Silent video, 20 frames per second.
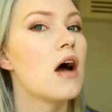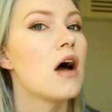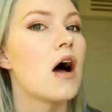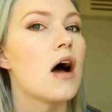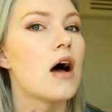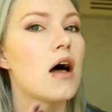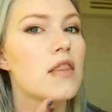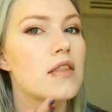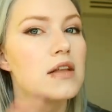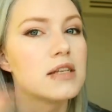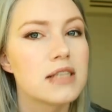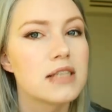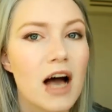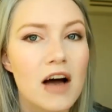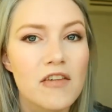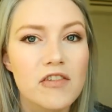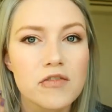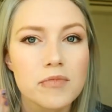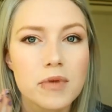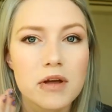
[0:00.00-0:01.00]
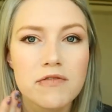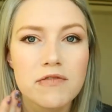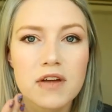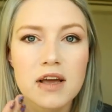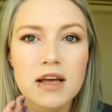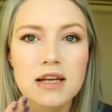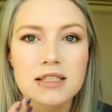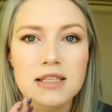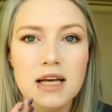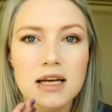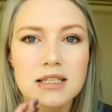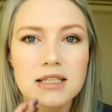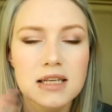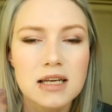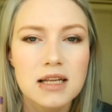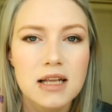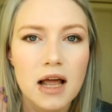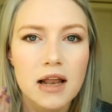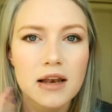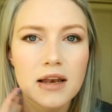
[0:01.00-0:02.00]
This half of my face, I
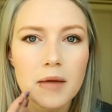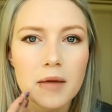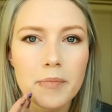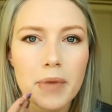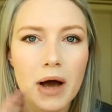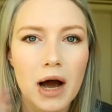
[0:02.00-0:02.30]
did end up